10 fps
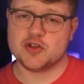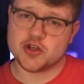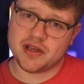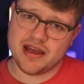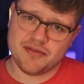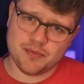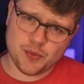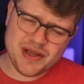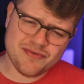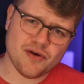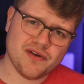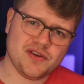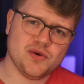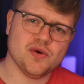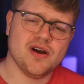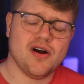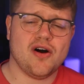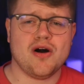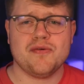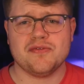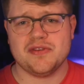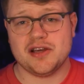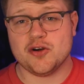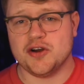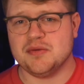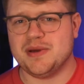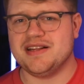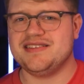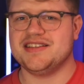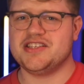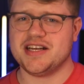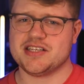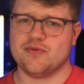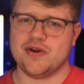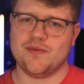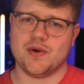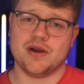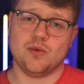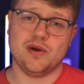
you should have a brief overview of the Koin dependency injection framework